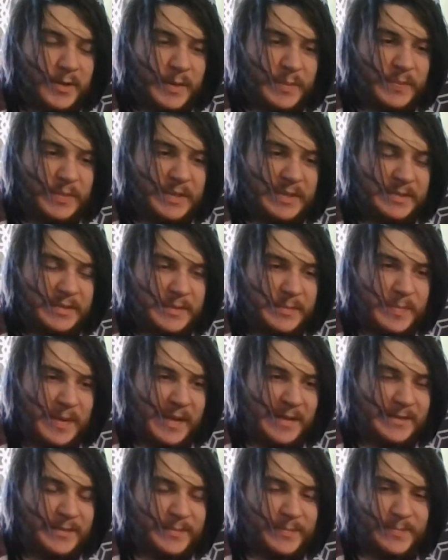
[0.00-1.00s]
completely
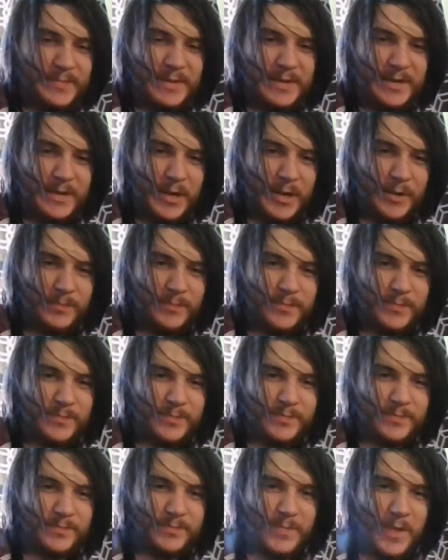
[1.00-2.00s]
banged and beat up,
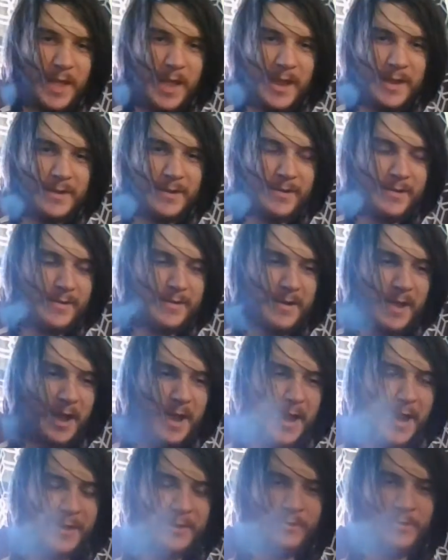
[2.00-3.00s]
and
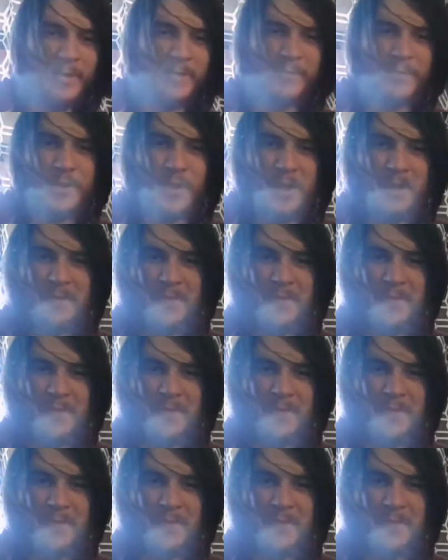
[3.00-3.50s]
I don't even know